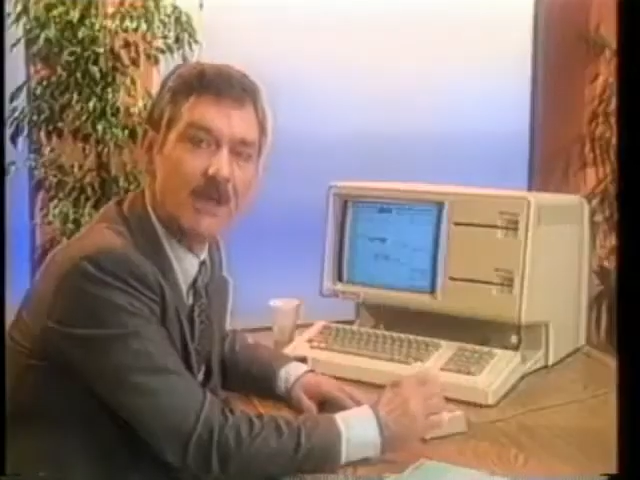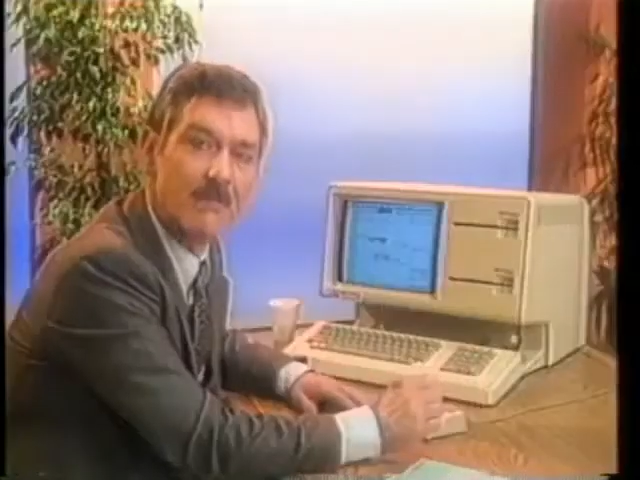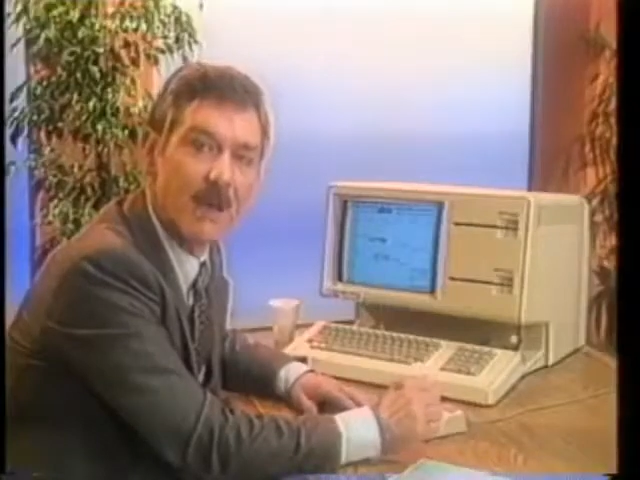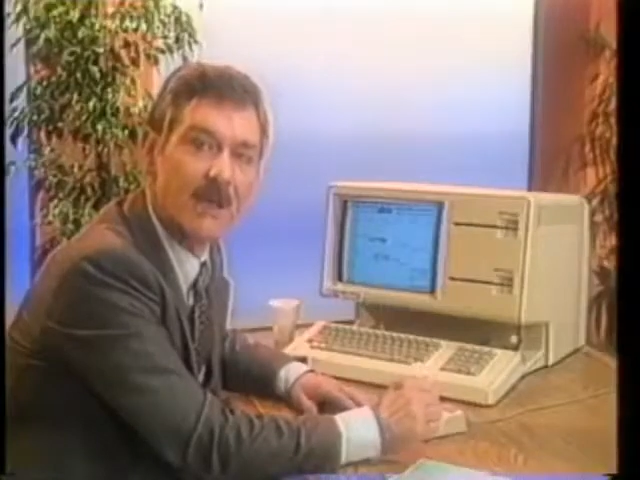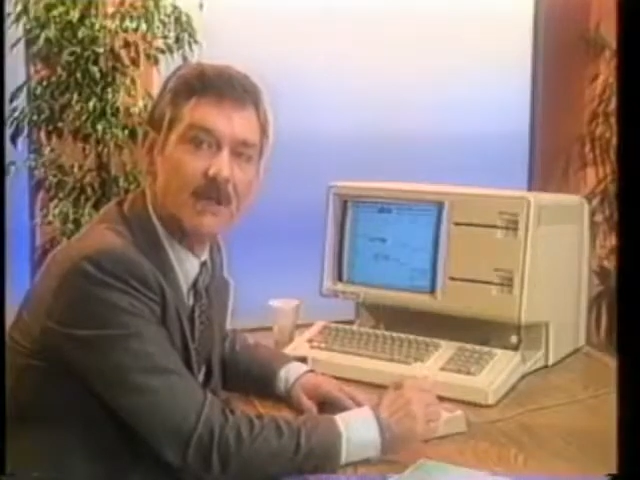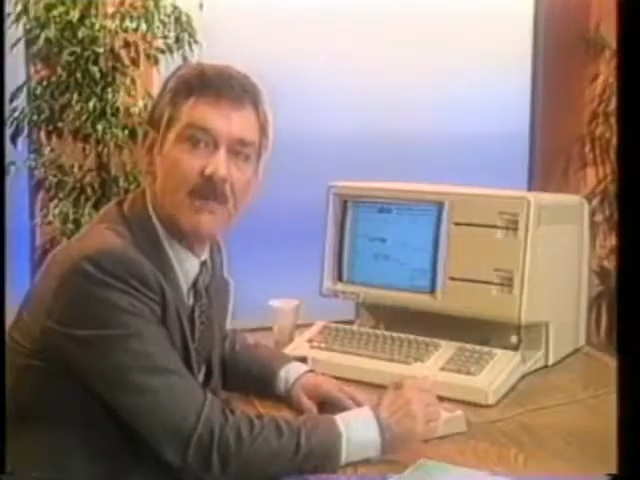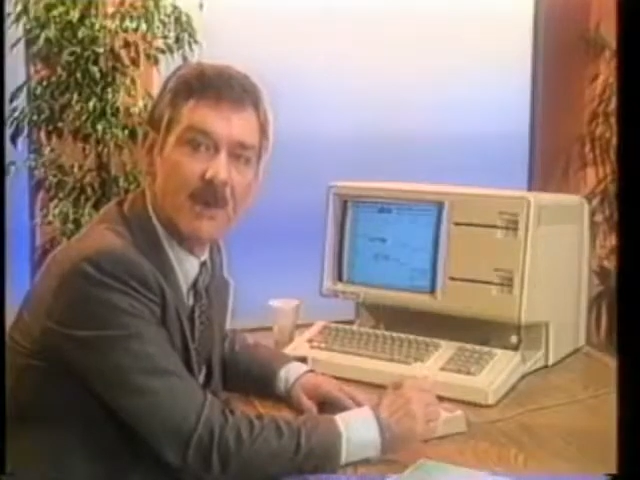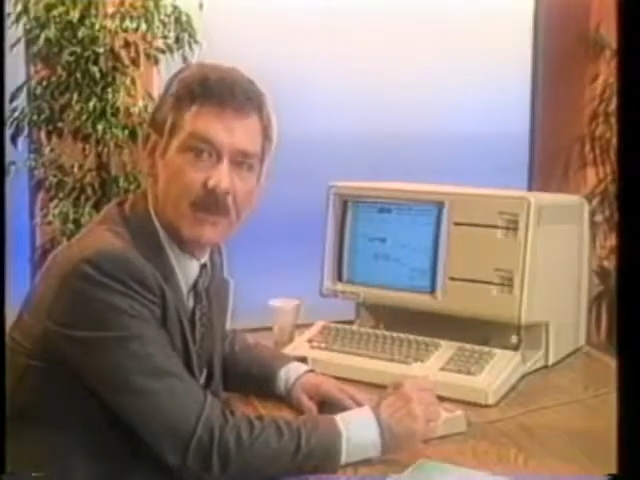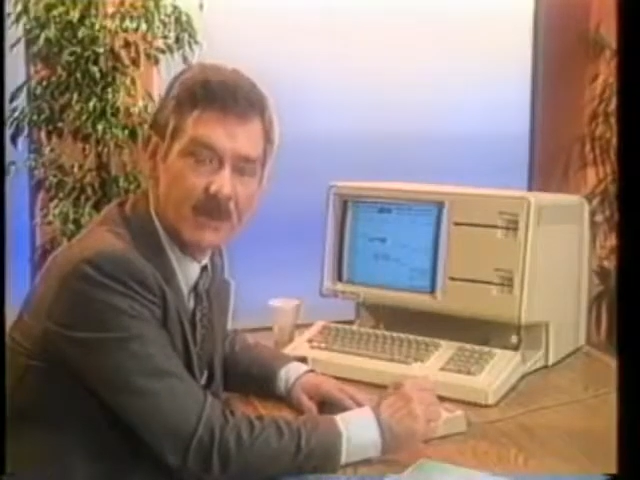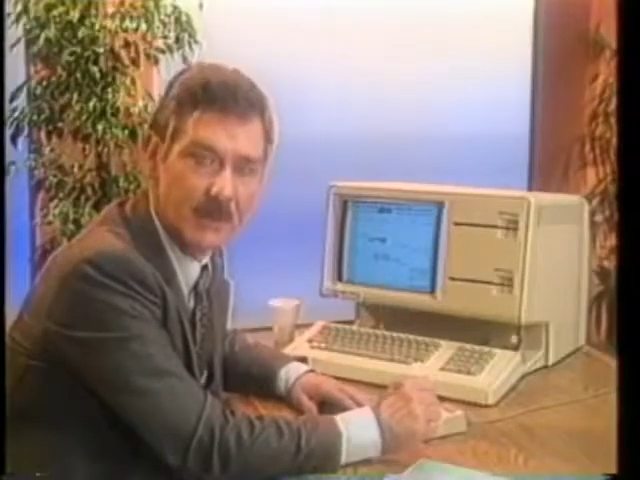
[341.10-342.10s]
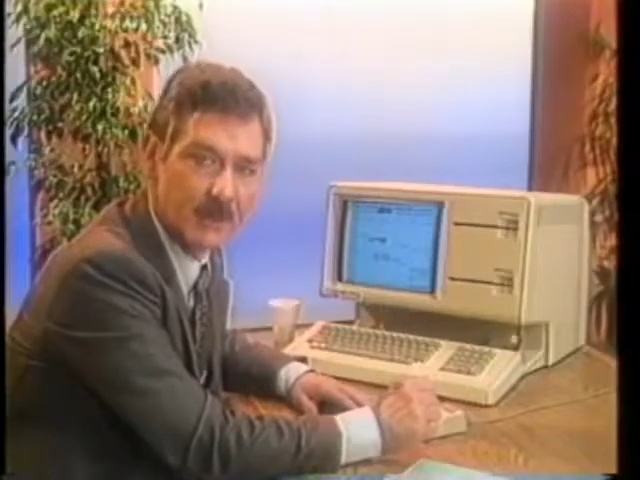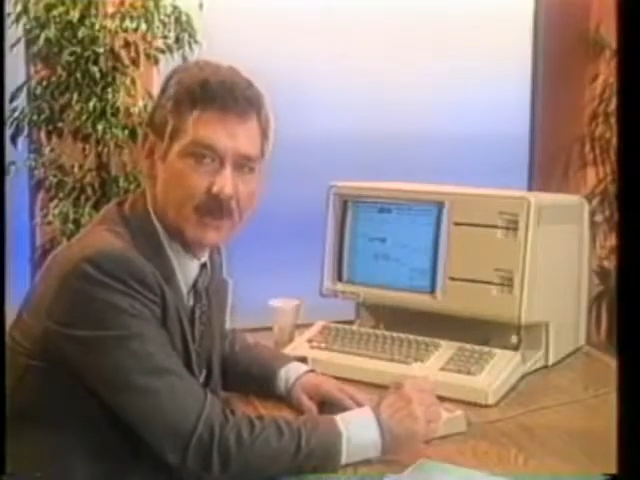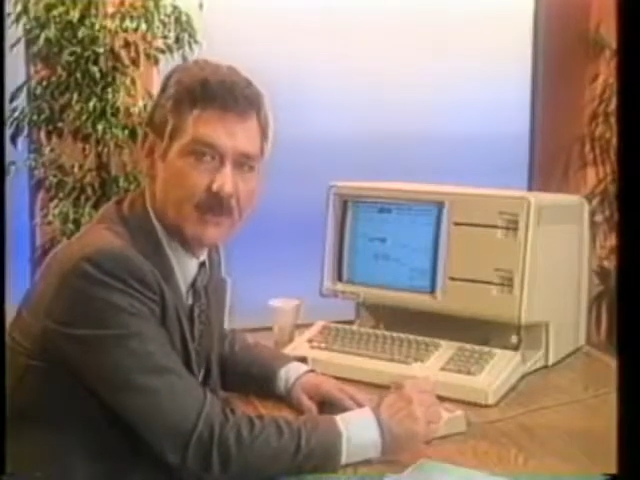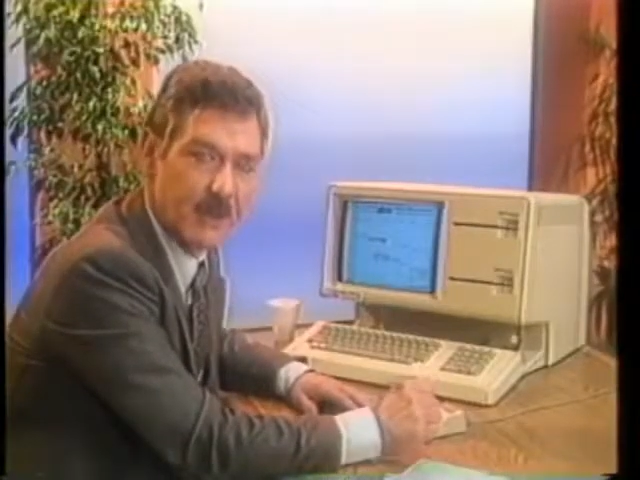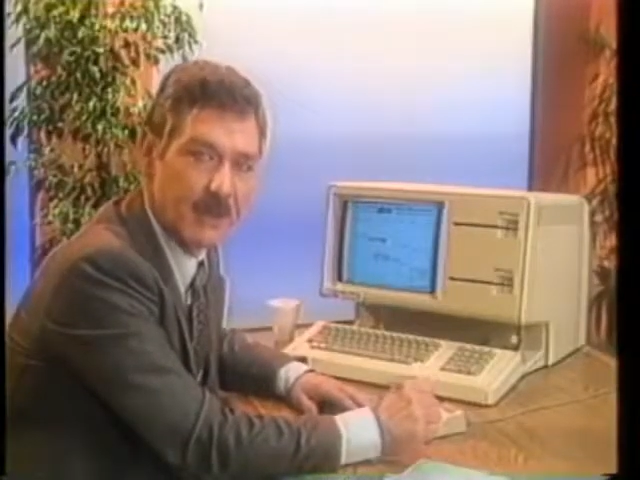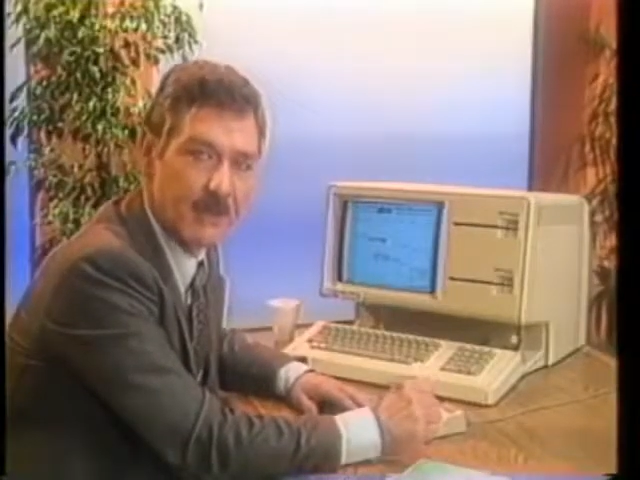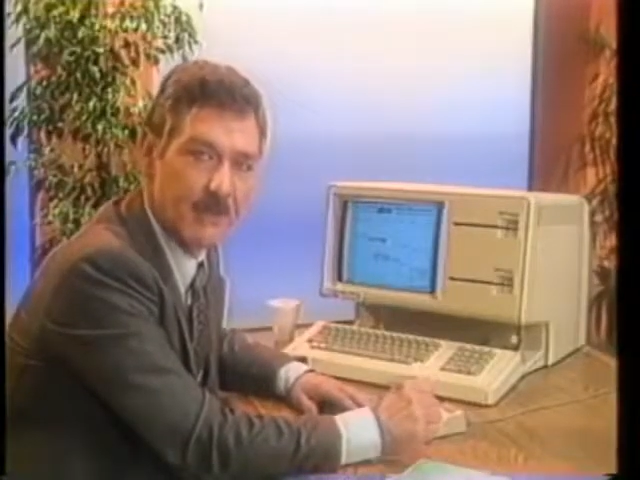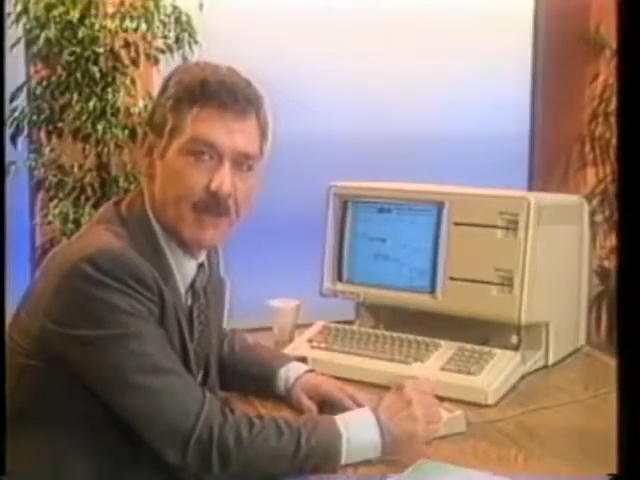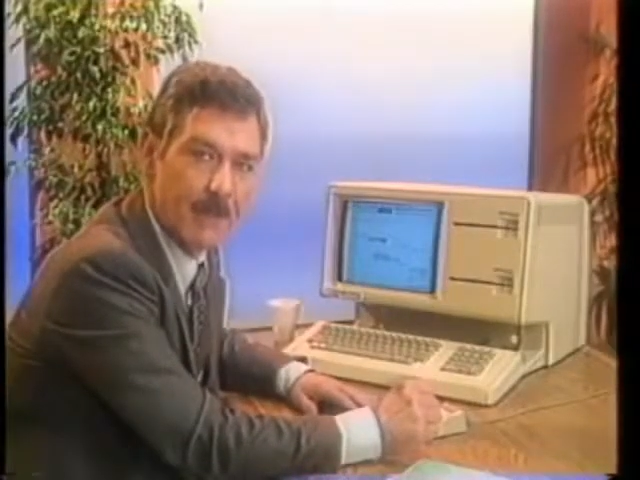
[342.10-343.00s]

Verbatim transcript: I can manage my resources better.